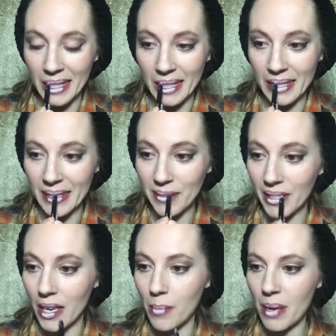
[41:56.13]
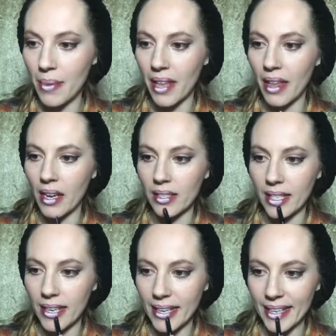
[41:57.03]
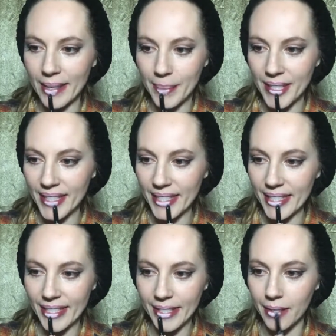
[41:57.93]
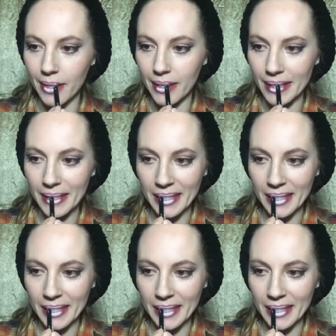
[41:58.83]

And so what I mean by that is that I can put this color on,